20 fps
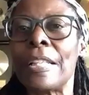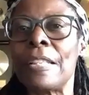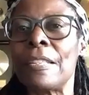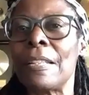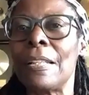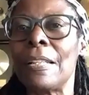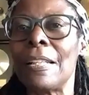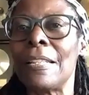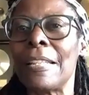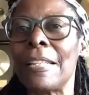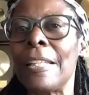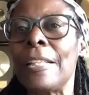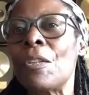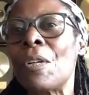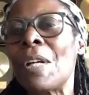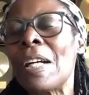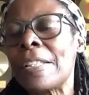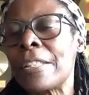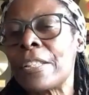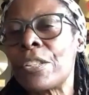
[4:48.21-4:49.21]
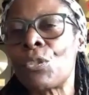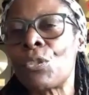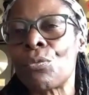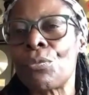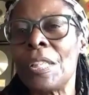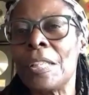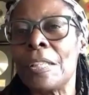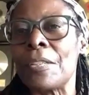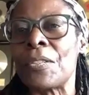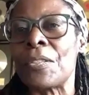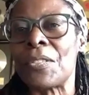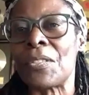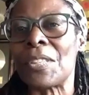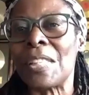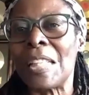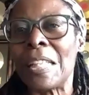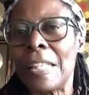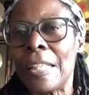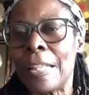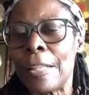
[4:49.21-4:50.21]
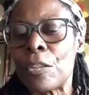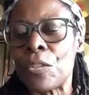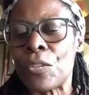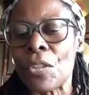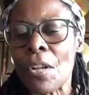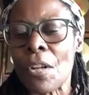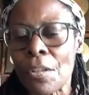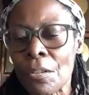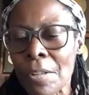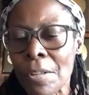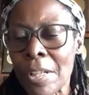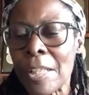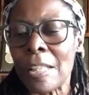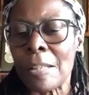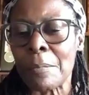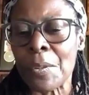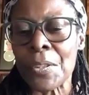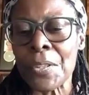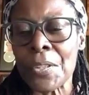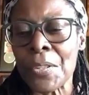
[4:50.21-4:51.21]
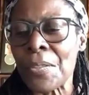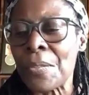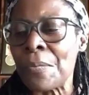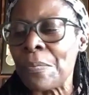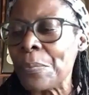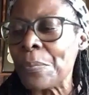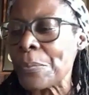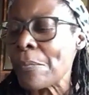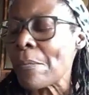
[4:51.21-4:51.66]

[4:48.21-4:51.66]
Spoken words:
and they know how to treat a singing, songwriting person.